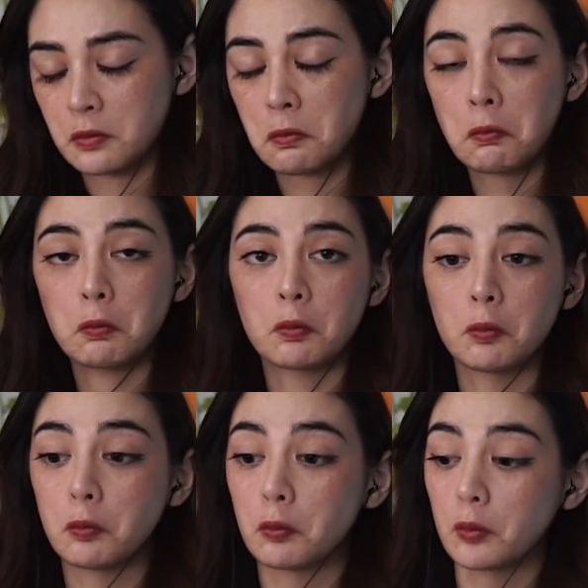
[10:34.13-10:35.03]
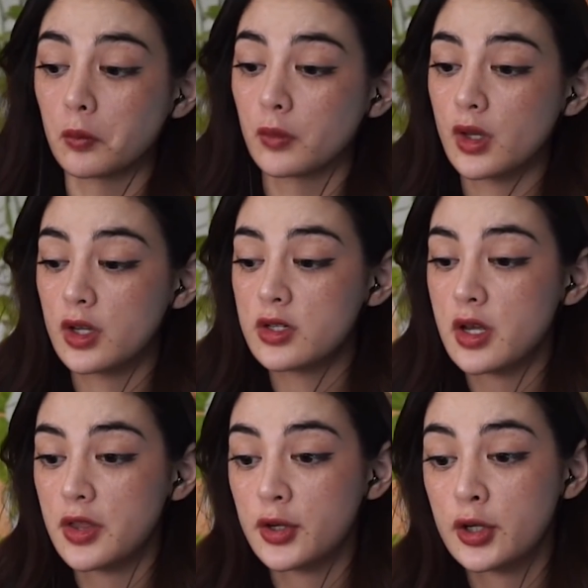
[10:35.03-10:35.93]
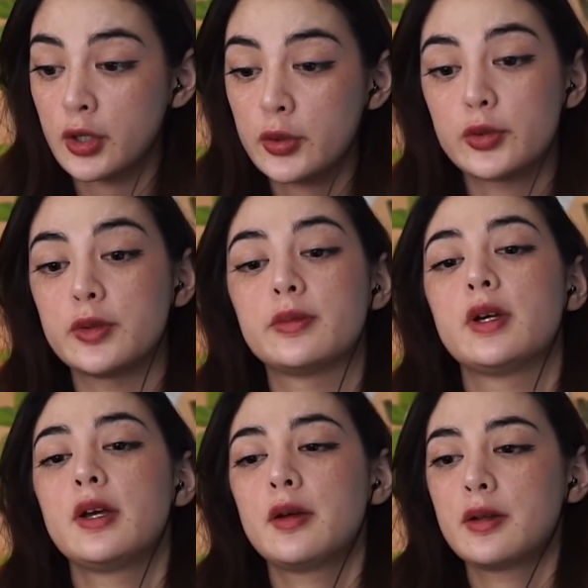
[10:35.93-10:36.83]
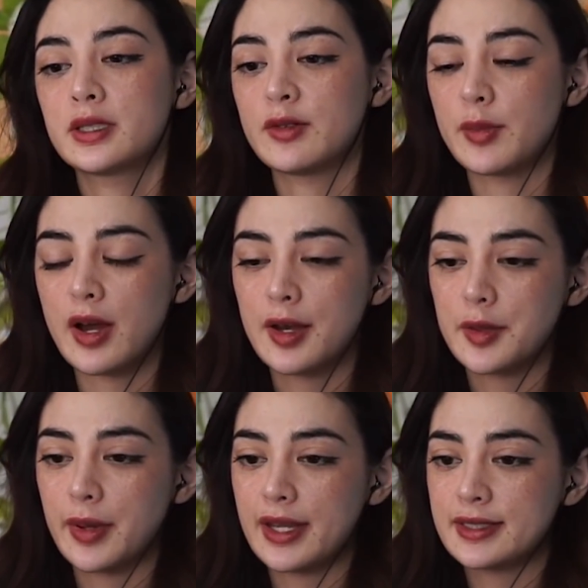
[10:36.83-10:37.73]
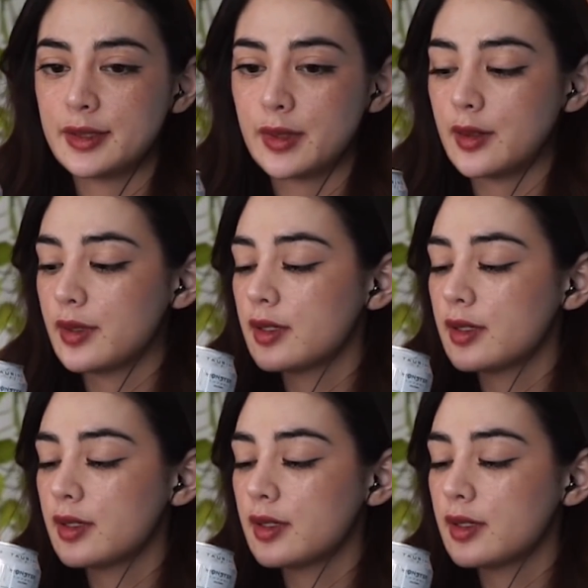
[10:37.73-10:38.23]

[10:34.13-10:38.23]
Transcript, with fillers: Hmm, another clue. Something behind the painting, maybe?